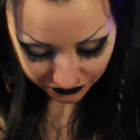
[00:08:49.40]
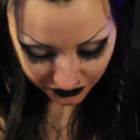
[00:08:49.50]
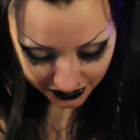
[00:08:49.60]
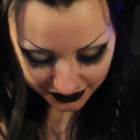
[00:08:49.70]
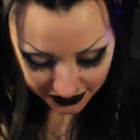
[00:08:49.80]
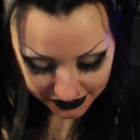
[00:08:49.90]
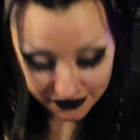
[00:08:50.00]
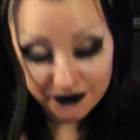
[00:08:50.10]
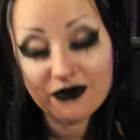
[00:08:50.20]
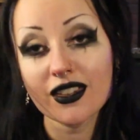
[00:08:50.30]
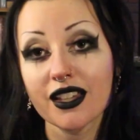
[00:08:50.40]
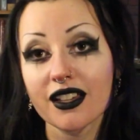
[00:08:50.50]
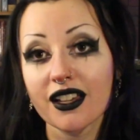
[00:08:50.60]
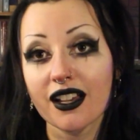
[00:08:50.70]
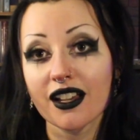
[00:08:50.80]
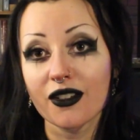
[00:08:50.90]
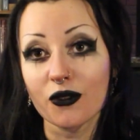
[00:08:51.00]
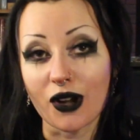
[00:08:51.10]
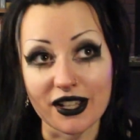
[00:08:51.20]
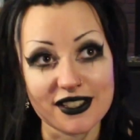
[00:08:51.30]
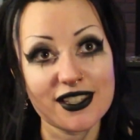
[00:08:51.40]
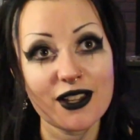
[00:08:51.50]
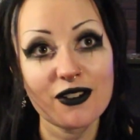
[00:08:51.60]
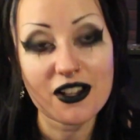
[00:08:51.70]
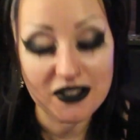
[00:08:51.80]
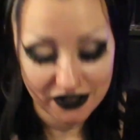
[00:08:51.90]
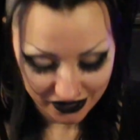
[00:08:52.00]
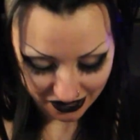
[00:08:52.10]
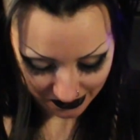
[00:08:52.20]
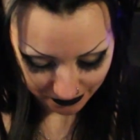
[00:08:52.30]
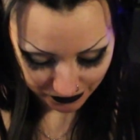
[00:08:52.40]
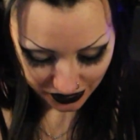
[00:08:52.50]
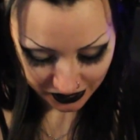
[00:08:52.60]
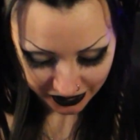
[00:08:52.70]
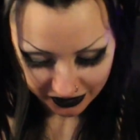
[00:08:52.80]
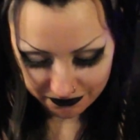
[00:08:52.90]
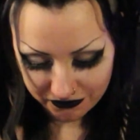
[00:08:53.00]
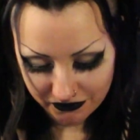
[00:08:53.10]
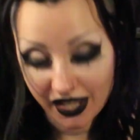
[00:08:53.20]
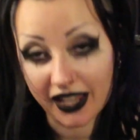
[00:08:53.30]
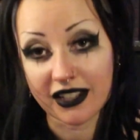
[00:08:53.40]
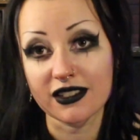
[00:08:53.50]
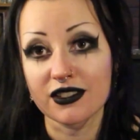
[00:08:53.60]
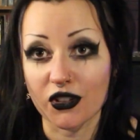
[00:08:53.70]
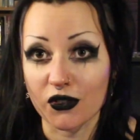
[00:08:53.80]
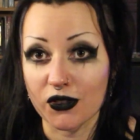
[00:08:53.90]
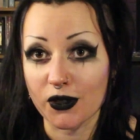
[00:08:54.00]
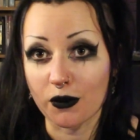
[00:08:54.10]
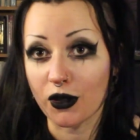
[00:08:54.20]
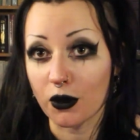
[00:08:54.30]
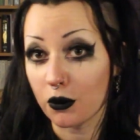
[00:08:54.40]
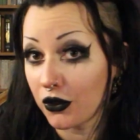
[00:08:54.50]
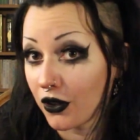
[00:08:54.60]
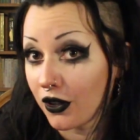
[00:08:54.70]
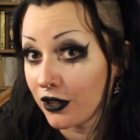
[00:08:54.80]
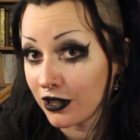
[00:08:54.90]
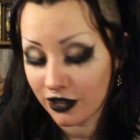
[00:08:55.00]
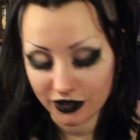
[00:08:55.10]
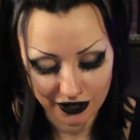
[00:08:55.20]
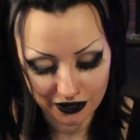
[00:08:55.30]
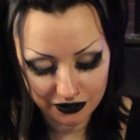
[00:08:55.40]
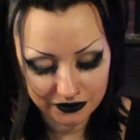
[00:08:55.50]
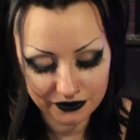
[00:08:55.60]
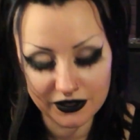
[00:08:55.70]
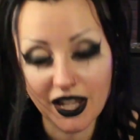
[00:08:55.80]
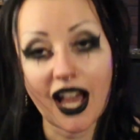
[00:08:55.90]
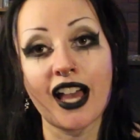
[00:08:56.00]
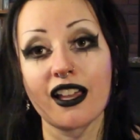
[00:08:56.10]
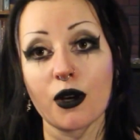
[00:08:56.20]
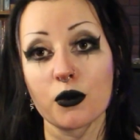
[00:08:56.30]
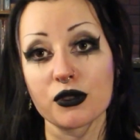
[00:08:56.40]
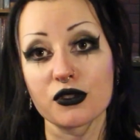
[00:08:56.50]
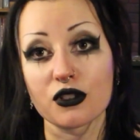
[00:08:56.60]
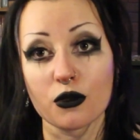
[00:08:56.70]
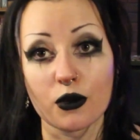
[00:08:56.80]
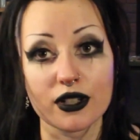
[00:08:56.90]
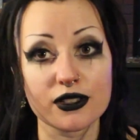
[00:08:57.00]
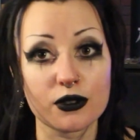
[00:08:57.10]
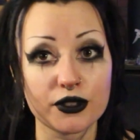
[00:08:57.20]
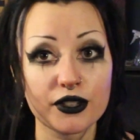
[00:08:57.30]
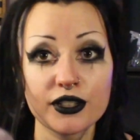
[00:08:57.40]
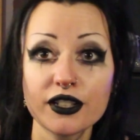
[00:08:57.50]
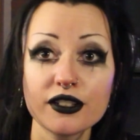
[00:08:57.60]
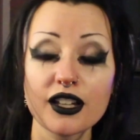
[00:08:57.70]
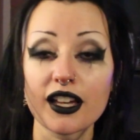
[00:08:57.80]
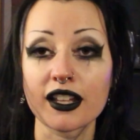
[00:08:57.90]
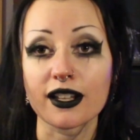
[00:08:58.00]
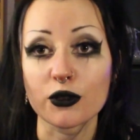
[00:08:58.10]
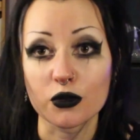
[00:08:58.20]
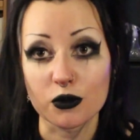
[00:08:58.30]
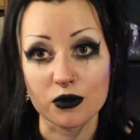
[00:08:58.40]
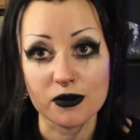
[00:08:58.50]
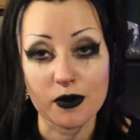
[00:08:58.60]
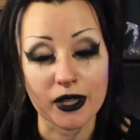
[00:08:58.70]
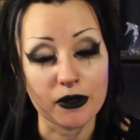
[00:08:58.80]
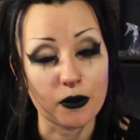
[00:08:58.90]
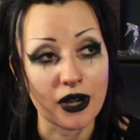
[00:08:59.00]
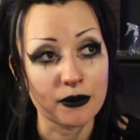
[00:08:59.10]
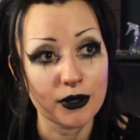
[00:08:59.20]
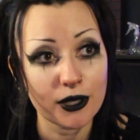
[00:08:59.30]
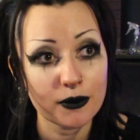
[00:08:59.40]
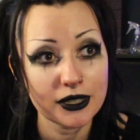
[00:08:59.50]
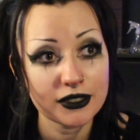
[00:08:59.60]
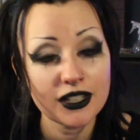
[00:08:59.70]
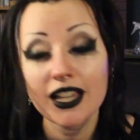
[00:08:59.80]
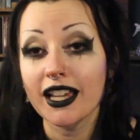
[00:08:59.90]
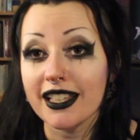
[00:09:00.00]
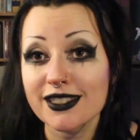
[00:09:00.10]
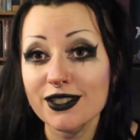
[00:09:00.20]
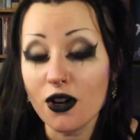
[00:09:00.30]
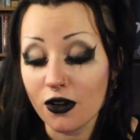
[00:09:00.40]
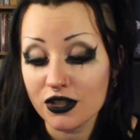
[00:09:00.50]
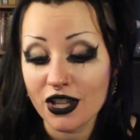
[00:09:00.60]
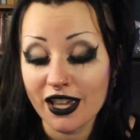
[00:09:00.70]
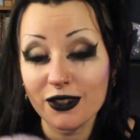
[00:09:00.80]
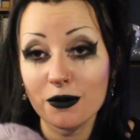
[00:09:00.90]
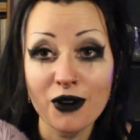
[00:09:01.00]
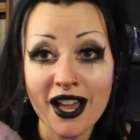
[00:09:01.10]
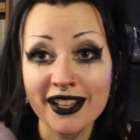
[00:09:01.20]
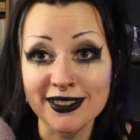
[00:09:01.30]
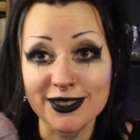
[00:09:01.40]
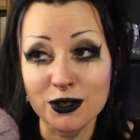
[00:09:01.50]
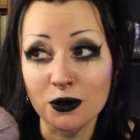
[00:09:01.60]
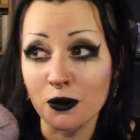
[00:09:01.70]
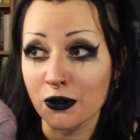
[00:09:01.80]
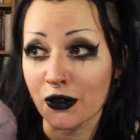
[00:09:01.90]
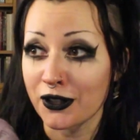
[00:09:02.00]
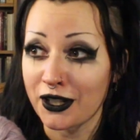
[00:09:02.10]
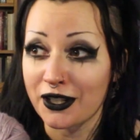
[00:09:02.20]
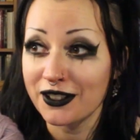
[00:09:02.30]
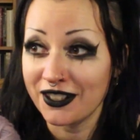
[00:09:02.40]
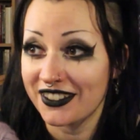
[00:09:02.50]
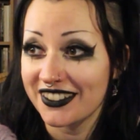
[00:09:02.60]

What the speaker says: This is right. So last time I had done something with the onion yarn, and I wasn't sure why it's called onion, and I thought it was by the brand Permin. It's not. The brand's called Onion.